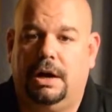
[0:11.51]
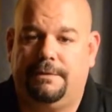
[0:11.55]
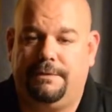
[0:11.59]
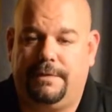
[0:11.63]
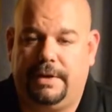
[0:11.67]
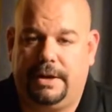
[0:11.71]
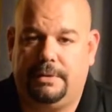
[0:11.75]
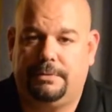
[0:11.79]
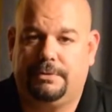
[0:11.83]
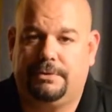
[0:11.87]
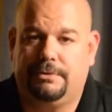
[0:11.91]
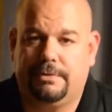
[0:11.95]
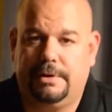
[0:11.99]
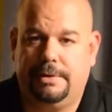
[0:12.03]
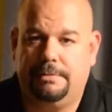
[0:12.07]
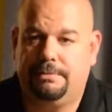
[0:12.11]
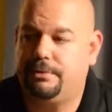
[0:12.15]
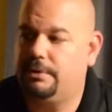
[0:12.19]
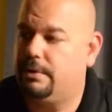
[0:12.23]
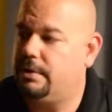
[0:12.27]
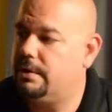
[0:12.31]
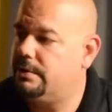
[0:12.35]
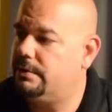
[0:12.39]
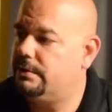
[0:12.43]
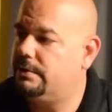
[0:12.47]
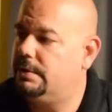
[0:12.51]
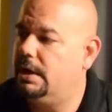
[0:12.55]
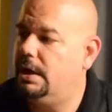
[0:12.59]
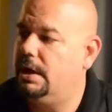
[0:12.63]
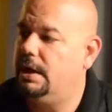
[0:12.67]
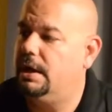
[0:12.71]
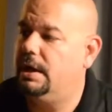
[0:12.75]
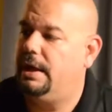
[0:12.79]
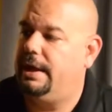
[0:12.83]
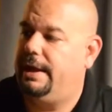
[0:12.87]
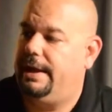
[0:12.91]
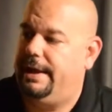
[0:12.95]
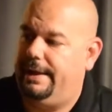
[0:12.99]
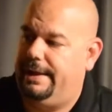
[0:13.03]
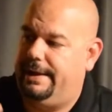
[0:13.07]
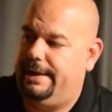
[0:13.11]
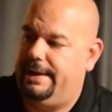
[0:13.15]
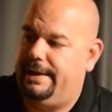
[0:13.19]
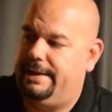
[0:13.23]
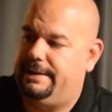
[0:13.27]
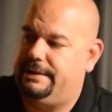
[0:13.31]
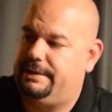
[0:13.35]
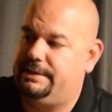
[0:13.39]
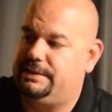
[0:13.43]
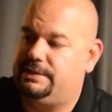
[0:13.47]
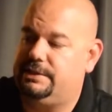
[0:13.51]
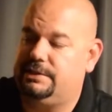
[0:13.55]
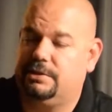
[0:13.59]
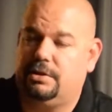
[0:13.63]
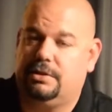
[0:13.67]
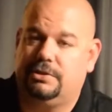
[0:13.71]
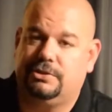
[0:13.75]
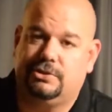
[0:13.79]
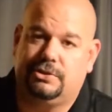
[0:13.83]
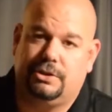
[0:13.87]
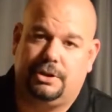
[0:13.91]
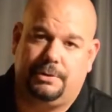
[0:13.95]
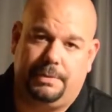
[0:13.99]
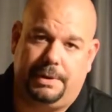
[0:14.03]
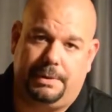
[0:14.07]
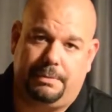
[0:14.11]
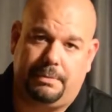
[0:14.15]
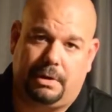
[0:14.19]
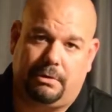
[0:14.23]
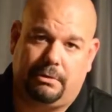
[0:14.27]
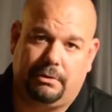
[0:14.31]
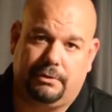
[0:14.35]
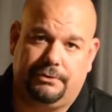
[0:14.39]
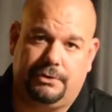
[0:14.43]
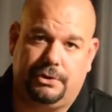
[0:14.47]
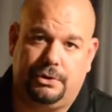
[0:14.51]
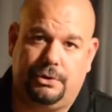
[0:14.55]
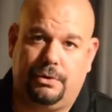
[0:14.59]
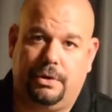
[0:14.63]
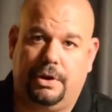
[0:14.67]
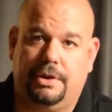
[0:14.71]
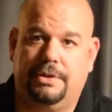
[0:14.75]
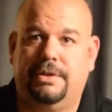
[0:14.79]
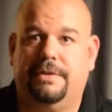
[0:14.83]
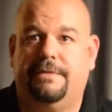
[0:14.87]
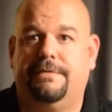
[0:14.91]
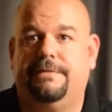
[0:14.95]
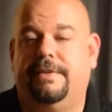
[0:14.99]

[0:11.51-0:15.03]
Phantom 3 Pro, and this is also going to be my review of the